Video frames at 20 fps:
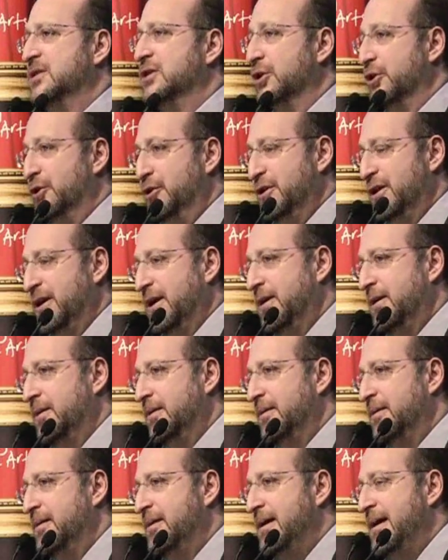and learning
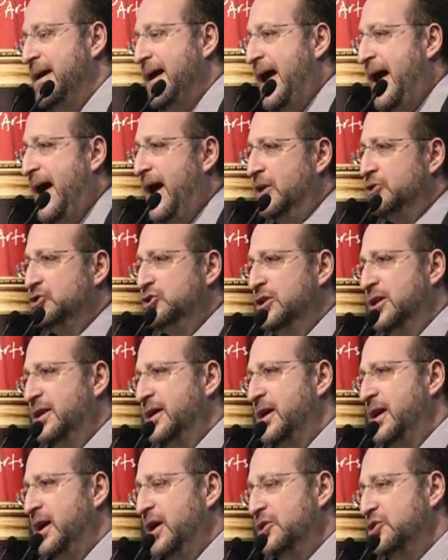
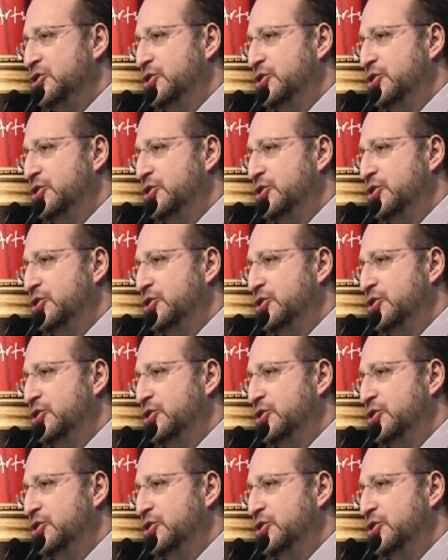actually